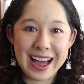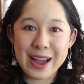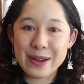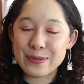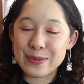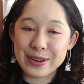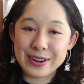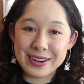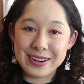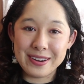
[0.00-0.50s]
I
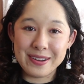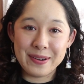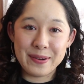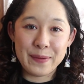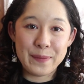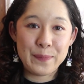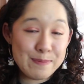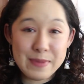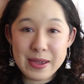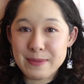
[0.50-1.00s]
want to
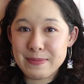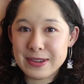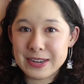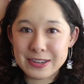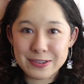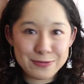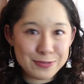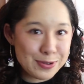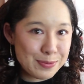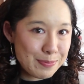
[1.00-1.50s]
know, maybe
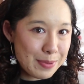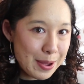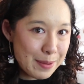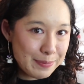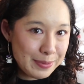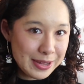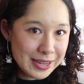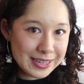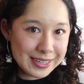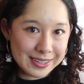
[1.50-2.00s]
different
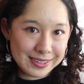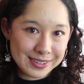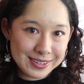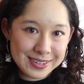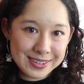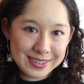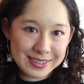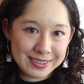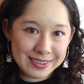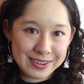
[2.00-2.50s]

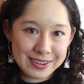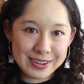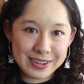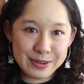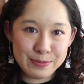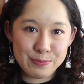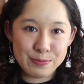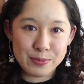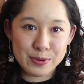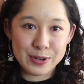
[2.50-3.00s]
pumpkins
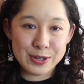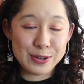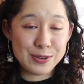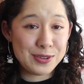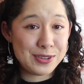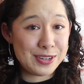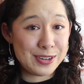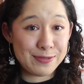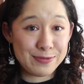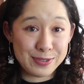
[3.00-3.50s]
could
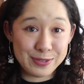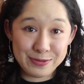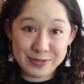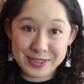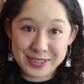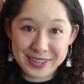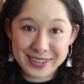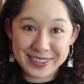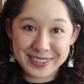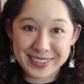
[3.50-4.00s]
produce different
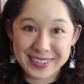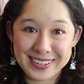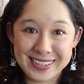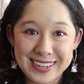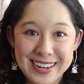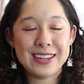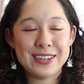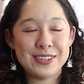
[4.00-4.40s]
results.